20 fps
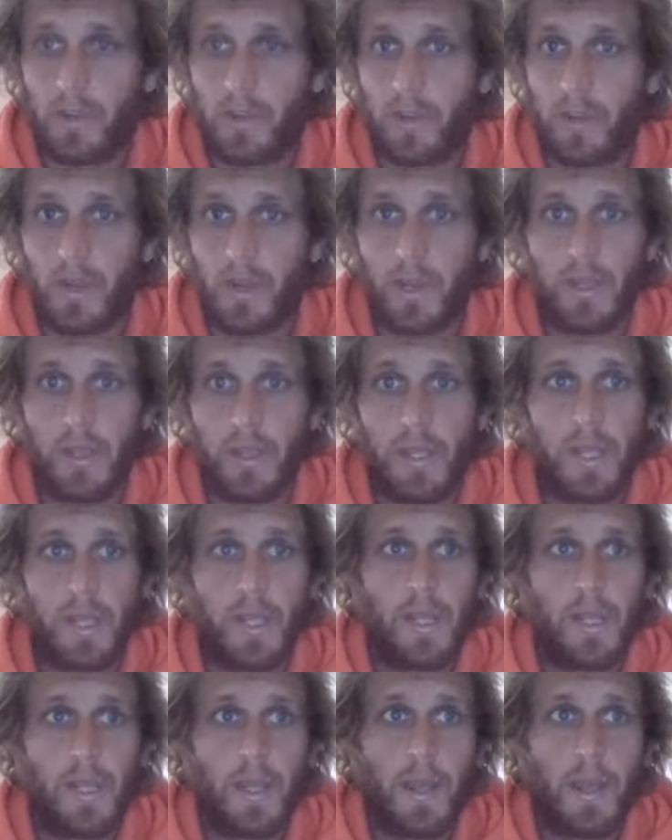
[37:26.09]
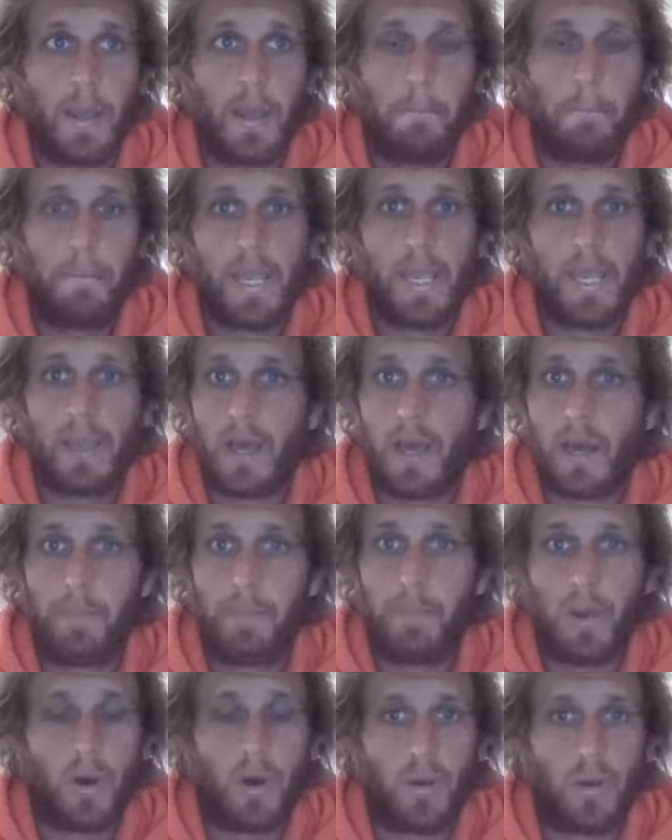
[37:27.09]
You're going to pick
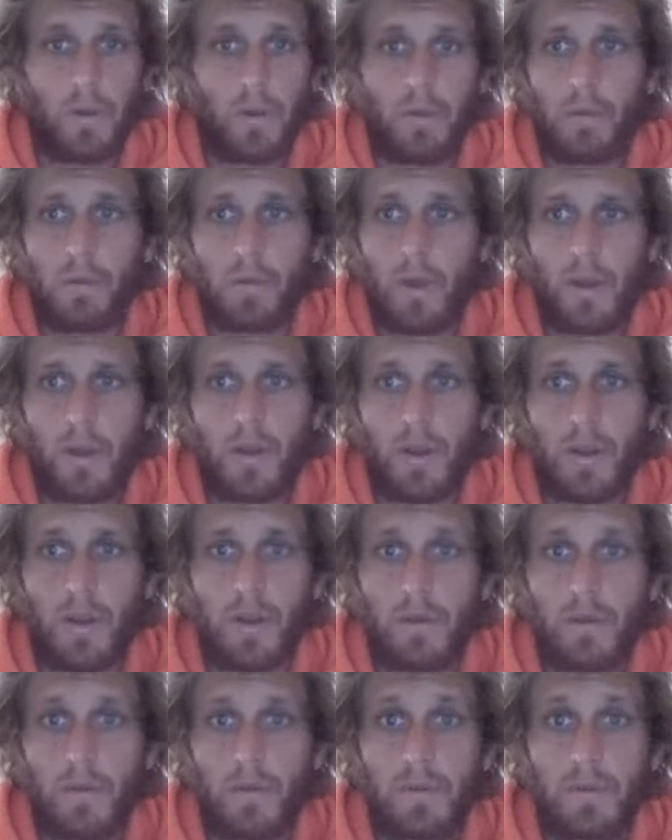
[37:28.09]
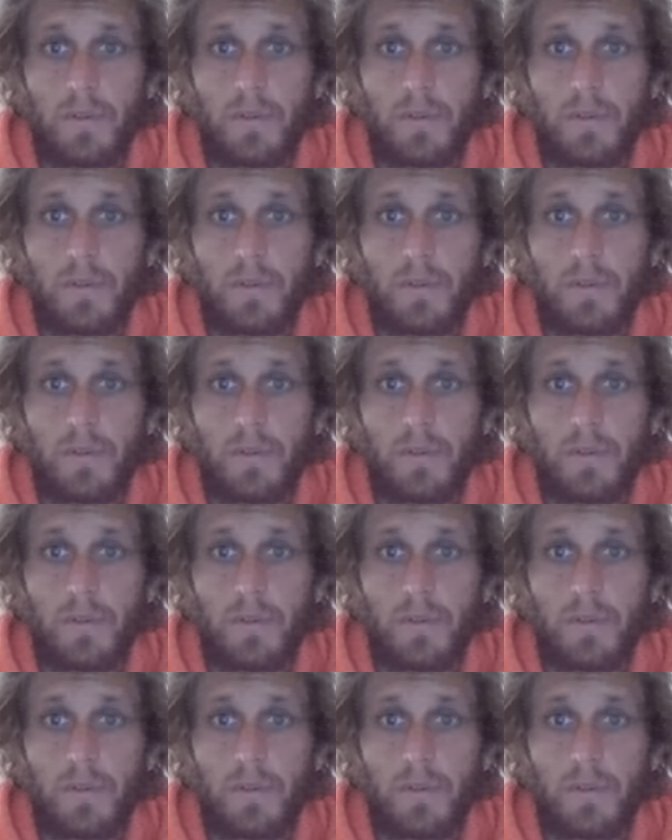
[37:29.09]
up on, I don't know,